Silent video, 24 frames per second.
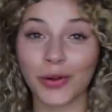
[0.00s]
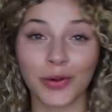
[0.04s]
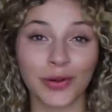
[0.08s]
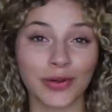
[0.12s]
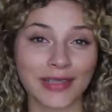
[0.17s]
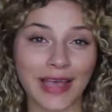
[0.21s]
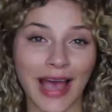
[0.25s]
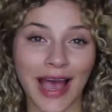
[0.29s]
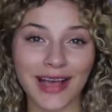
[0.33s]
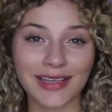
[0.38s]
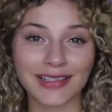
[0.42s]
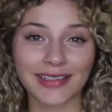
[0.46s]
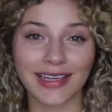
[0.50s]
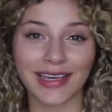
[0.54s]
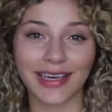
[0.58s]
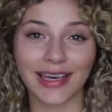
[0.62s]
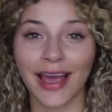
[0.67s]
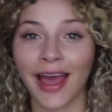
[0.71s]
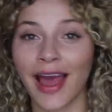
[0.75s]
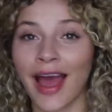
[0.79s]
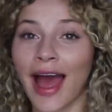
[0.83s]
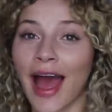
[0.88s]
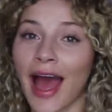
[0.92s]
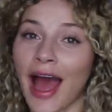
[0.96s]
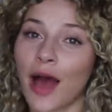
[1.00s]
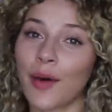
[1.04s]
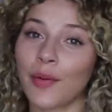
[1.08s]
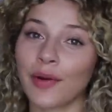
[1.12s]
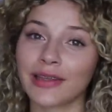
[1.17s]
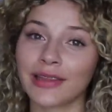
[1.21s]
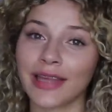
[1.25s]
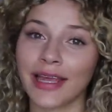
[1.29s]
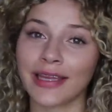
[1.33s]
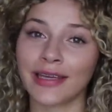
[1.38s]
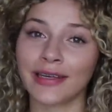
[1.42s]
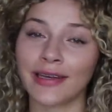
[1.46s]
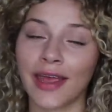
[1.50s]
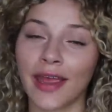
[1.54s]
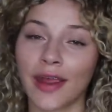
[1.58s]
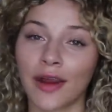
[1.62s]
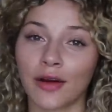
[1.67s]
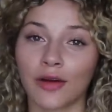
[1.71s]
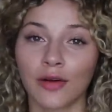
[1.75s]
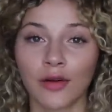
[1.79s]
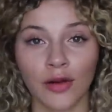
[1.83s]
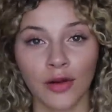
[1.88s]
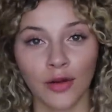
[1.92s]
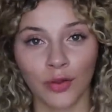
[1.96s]
who was asking how I lighten
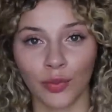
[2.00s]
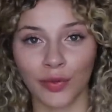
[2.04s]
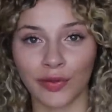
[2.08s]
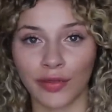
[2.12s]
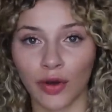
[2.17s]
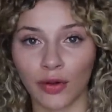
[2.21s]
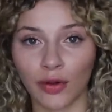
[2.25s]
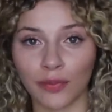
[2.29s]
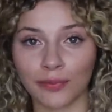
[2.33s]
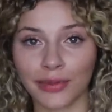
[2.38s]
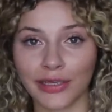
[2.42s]
hair without